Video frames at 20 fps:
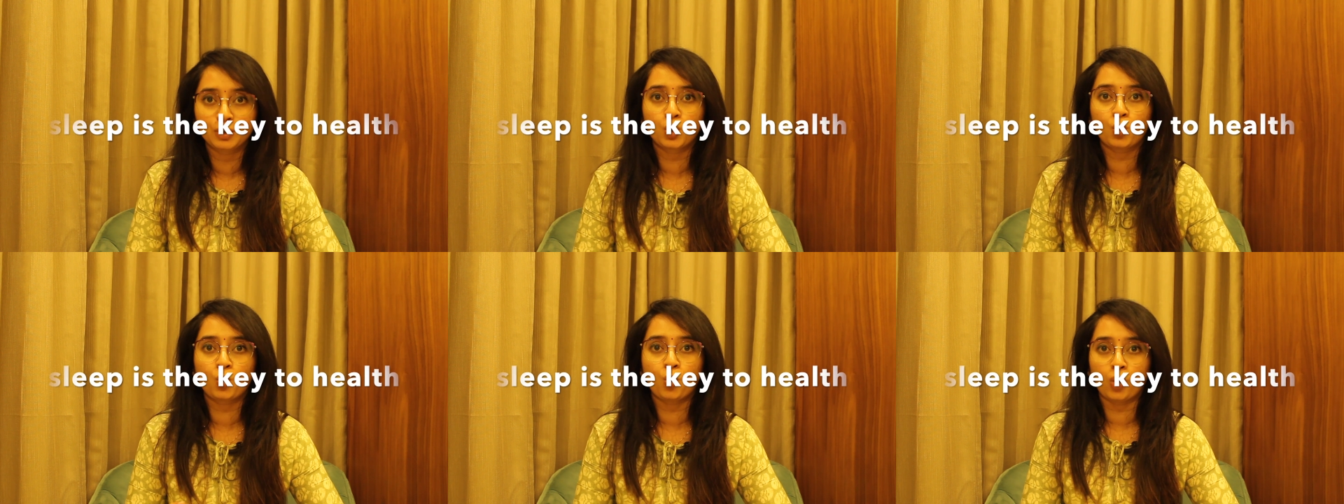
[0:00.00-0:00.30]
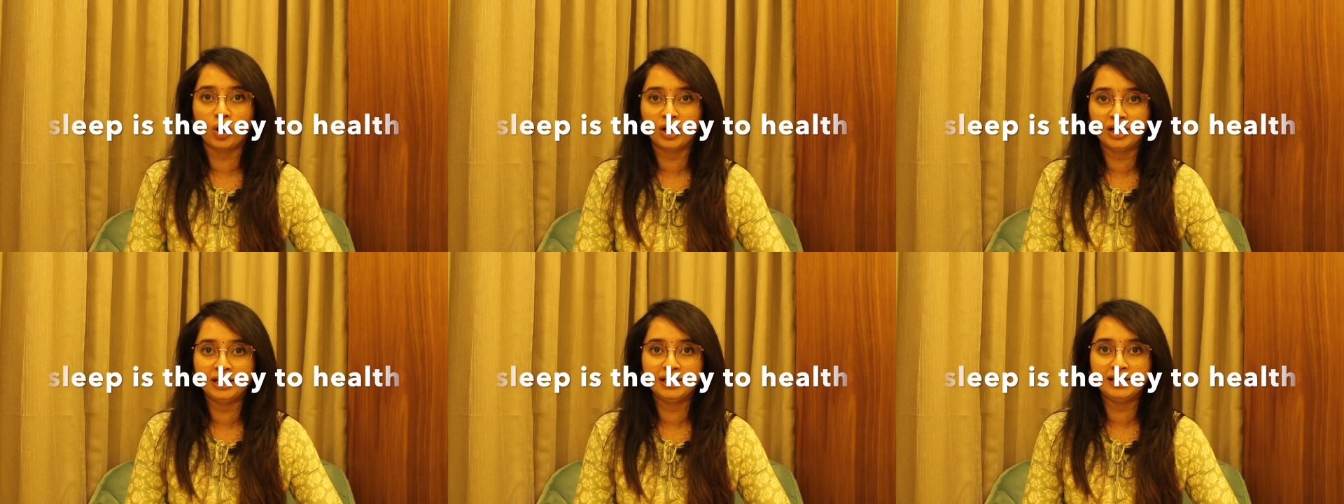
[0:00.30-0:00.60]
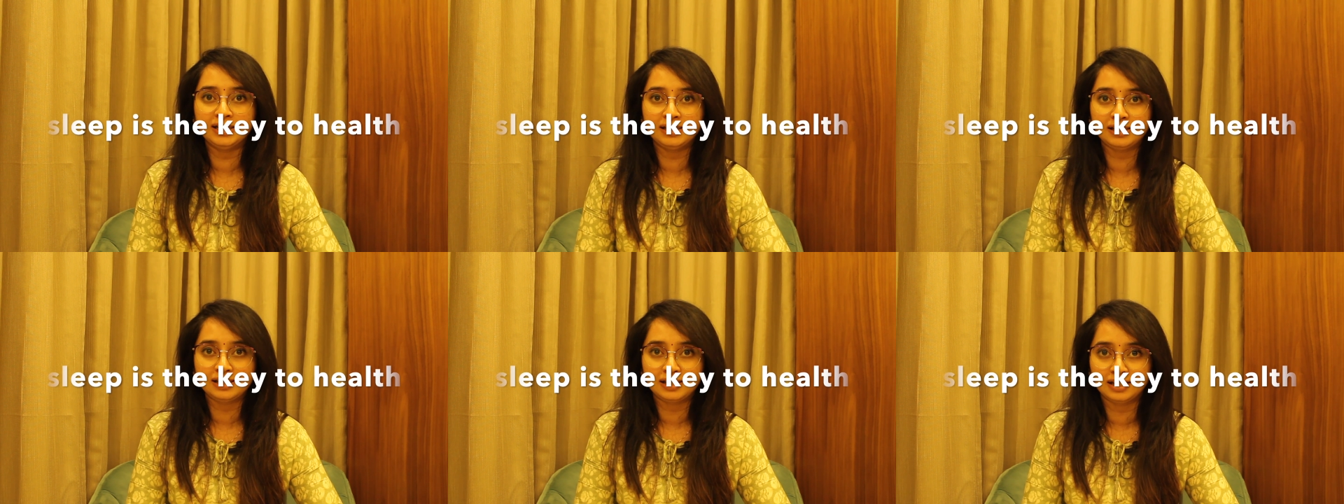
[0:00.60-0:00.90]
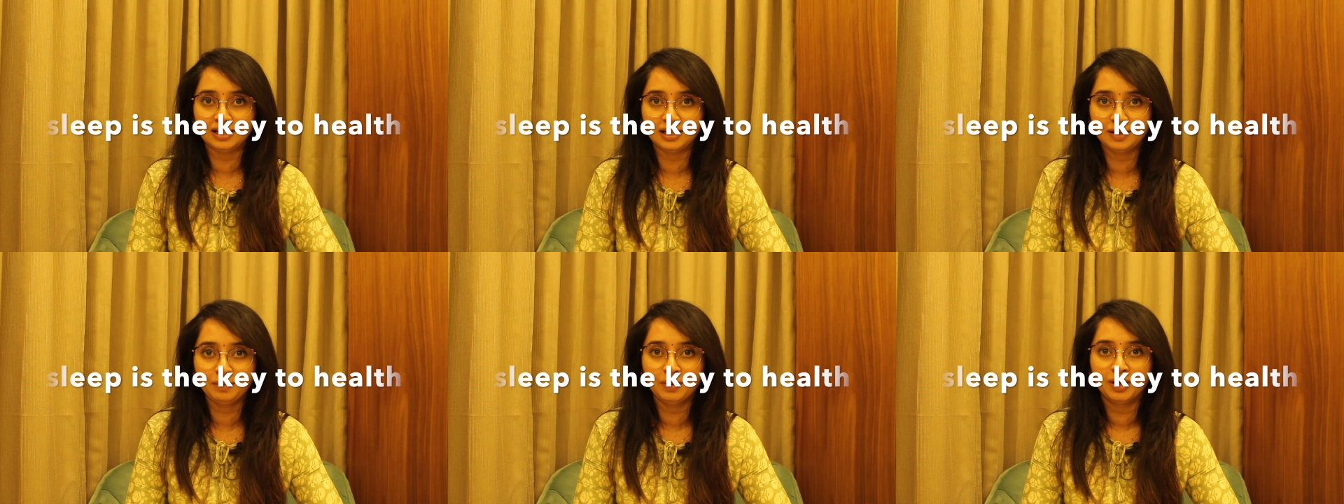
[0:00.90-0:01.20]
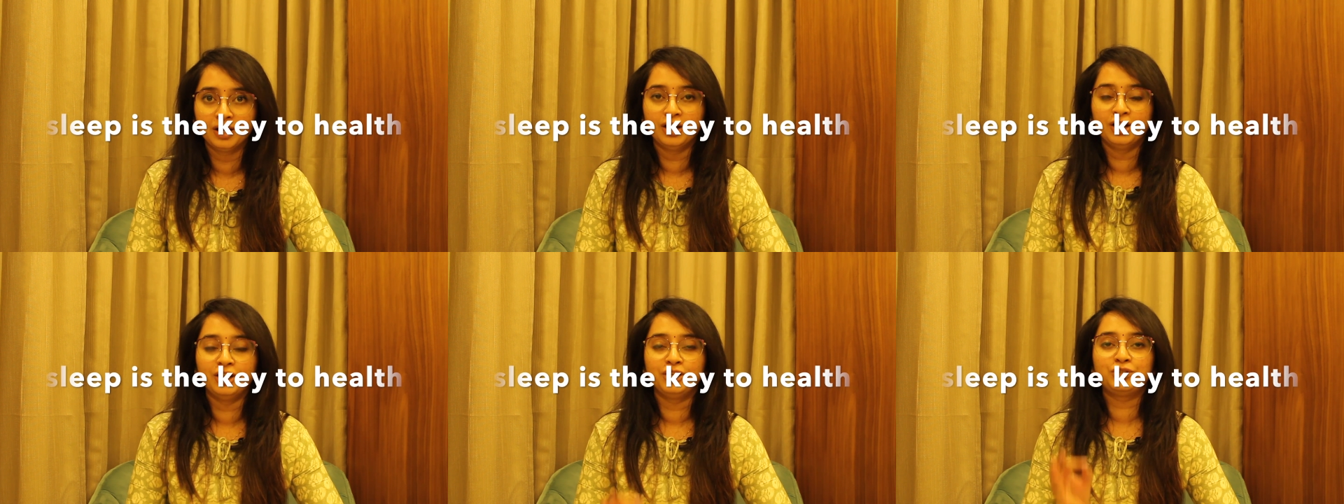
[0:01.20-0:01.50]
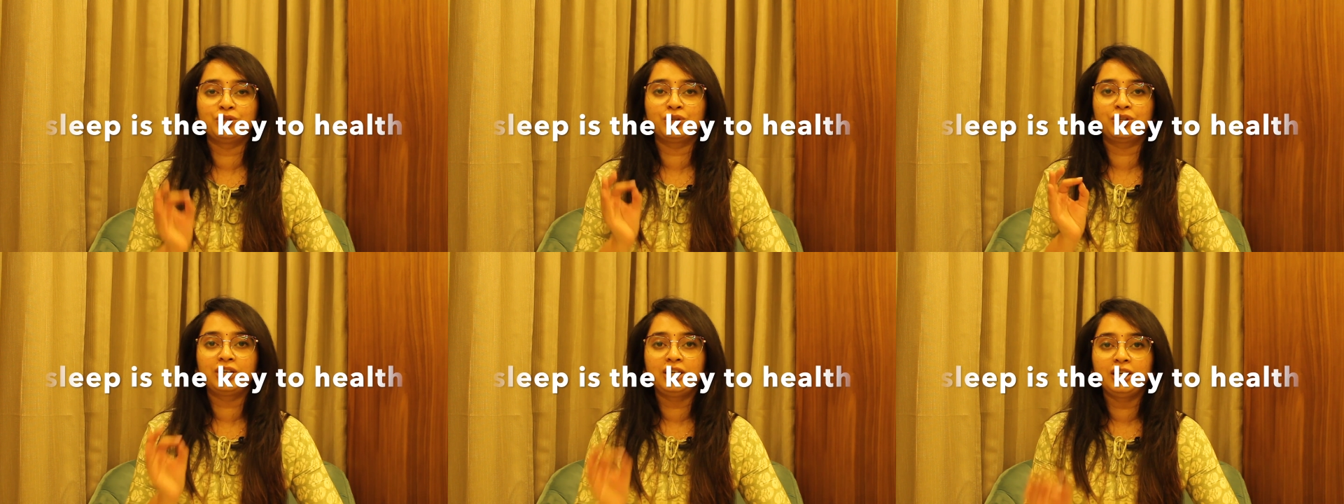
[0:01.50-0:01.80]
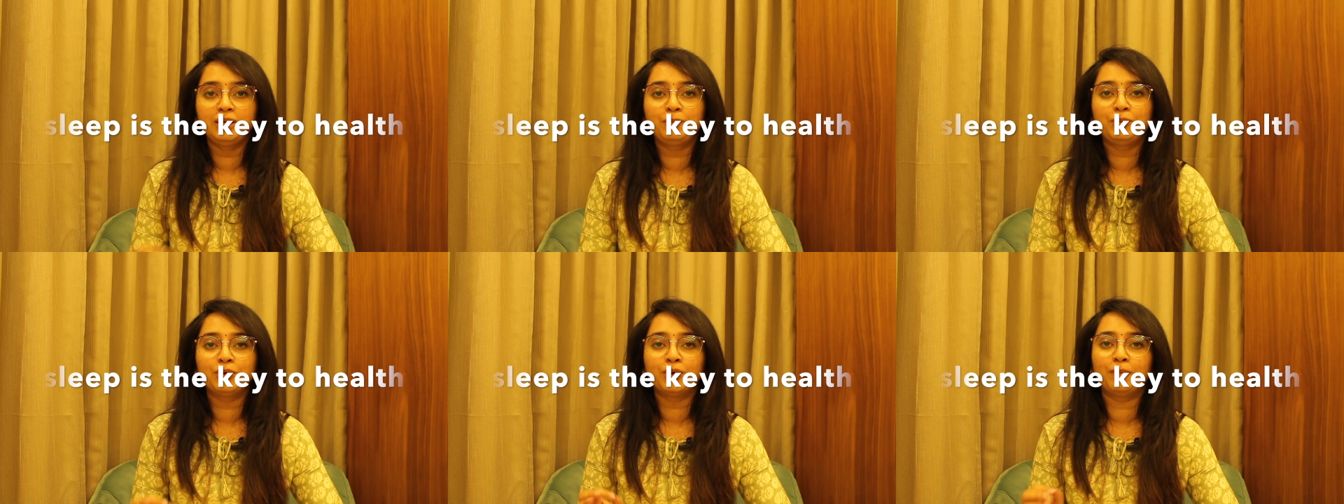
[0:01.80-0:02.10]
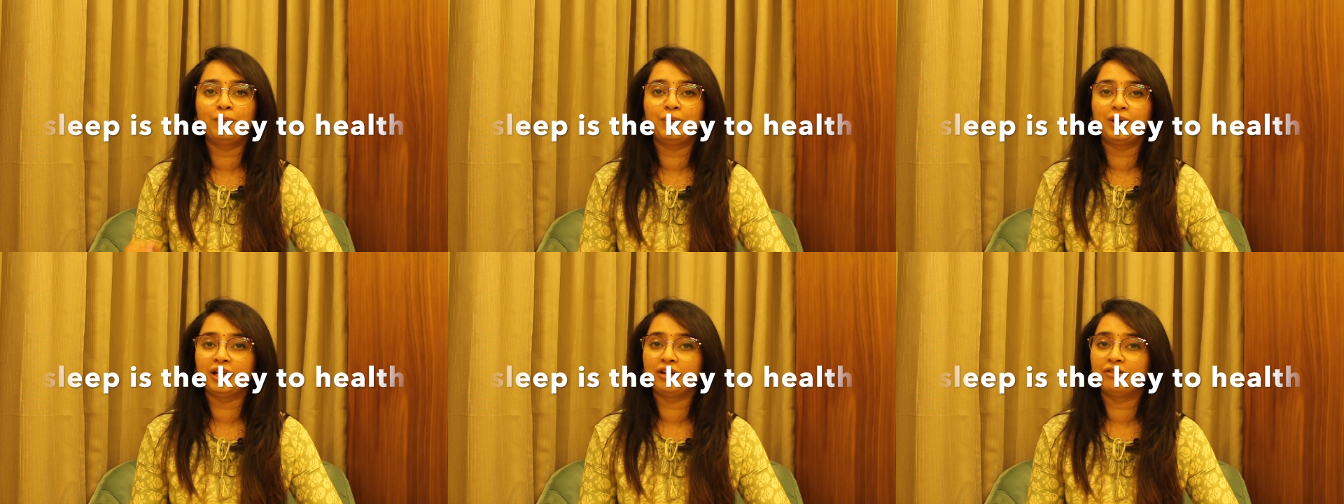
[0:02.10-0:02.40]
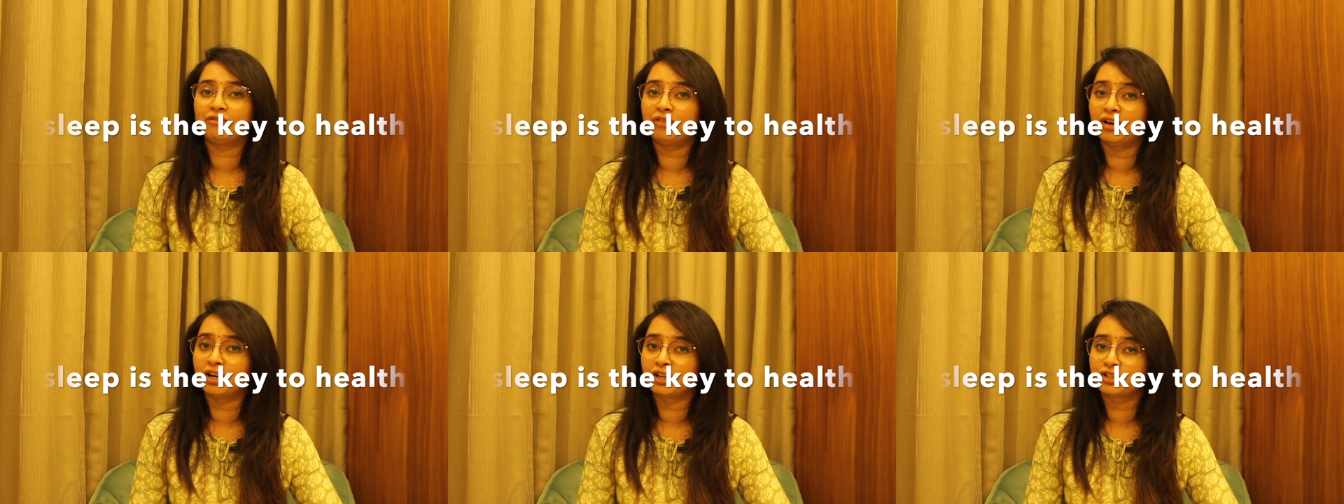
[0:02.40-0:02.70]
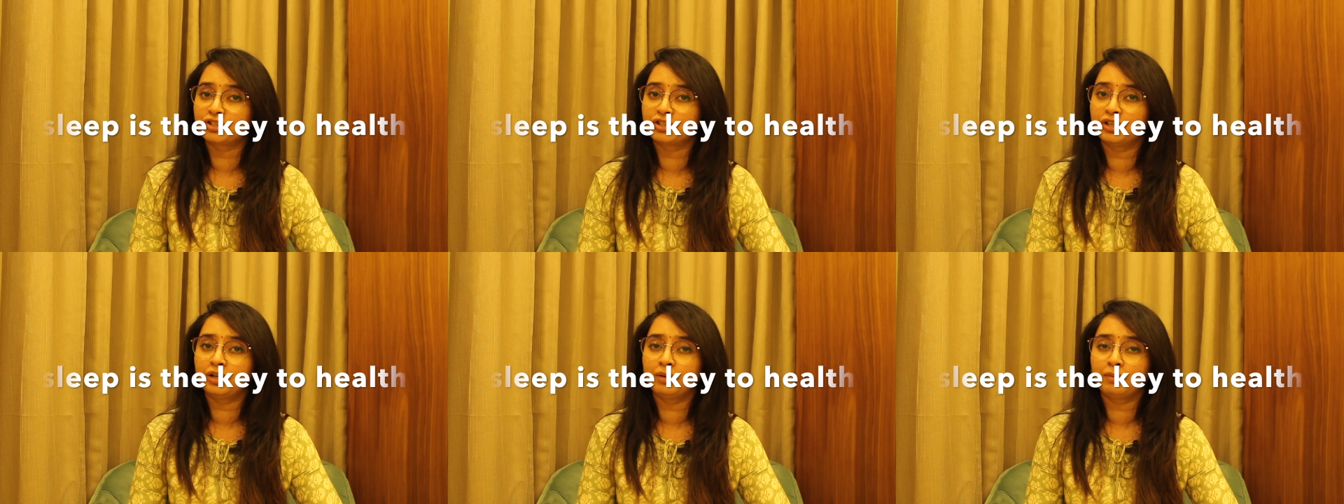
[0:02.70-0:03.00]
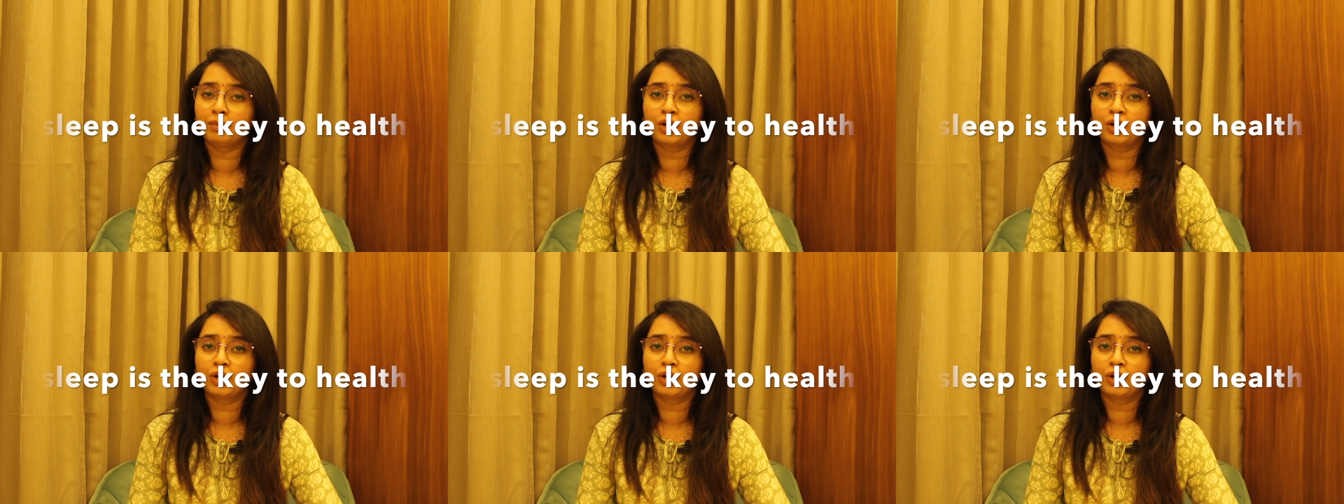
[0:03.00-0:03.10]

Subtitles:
quality sleep, to keep your brain functioning.